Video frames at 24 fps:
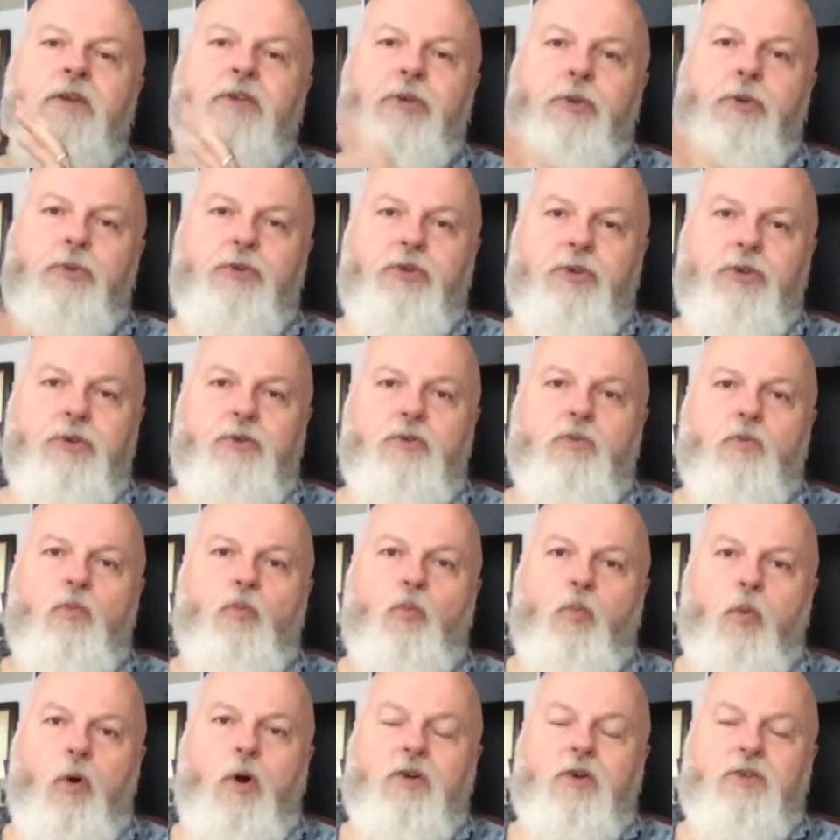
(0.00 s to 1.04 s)
you do
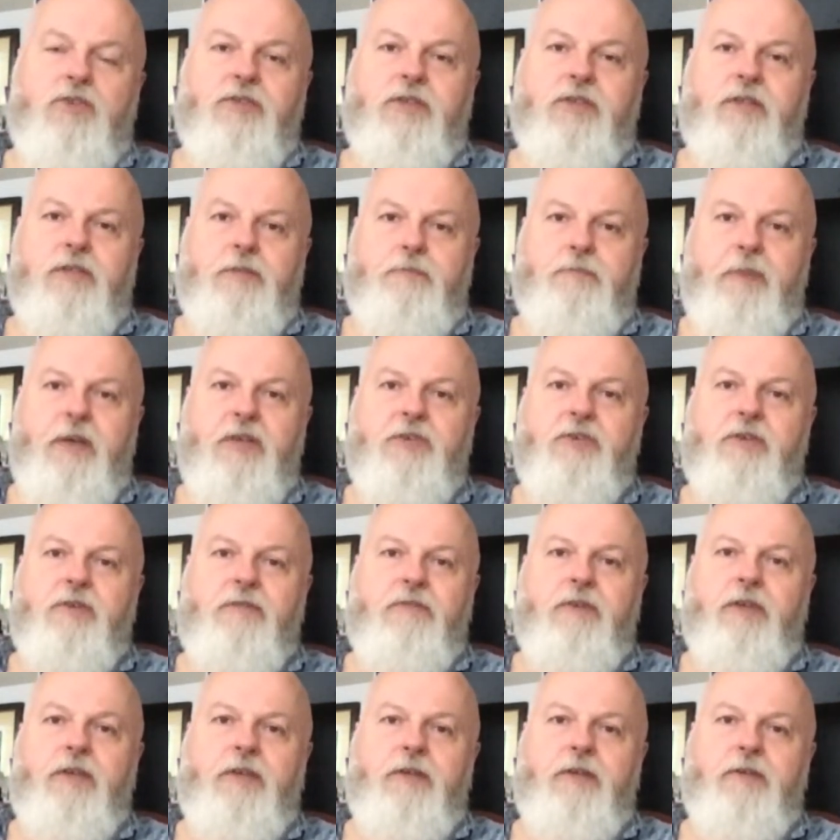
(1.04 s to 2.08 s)
what is best
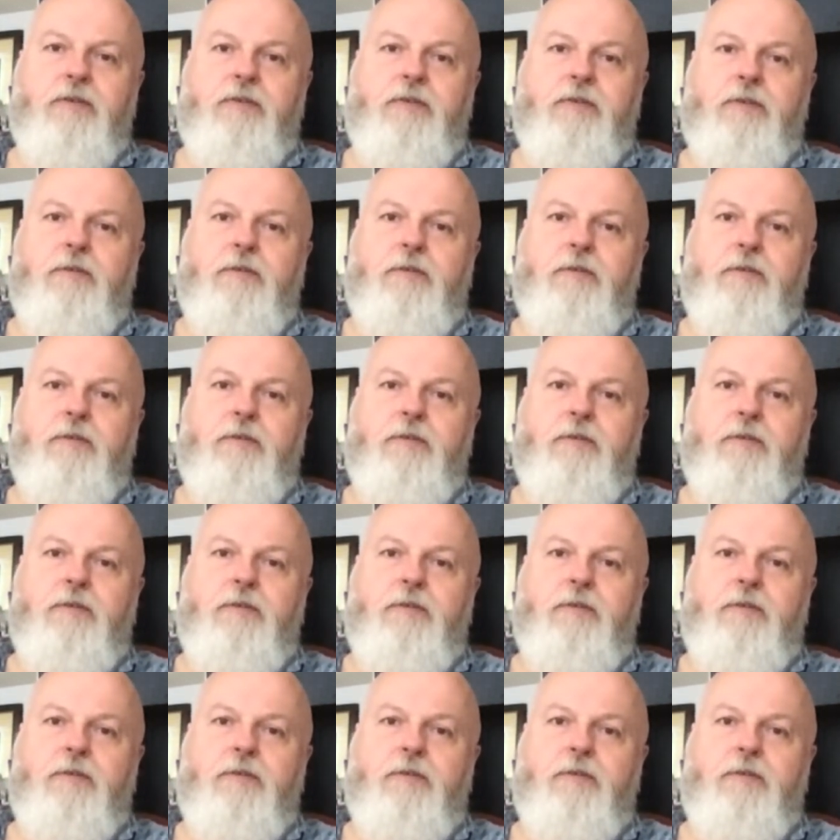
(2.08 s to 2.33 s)
for you.